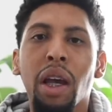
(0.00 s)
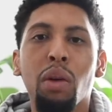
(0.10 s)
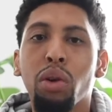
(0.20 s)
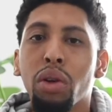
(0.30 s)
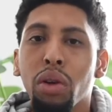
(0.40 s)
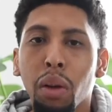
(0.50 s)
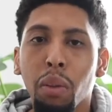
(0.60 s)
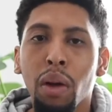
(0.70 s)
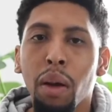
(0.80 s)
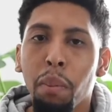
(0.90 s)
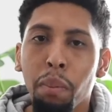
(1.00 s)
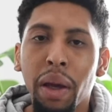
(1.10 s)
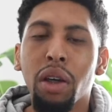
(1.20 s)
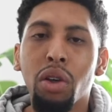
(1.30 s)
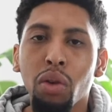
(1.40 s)
and we're going to
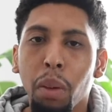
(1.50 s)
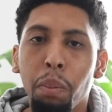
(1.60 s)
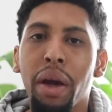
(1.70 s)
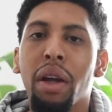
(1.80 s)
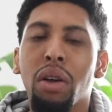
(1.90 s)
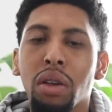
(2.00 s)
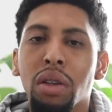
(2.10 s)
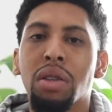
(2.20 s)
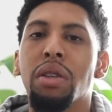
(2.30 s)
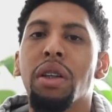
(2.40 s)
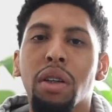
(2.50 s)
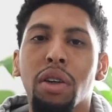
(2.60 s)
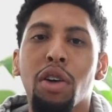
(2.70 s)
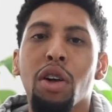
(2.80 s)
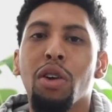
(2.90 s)
make you a better
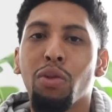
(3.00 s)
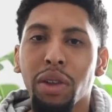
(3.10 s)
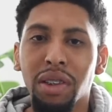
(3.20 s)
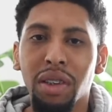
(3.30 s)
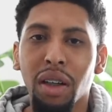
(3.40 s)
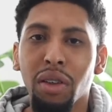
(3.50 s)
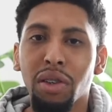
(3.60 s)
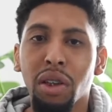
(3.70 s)
sneaker reseller.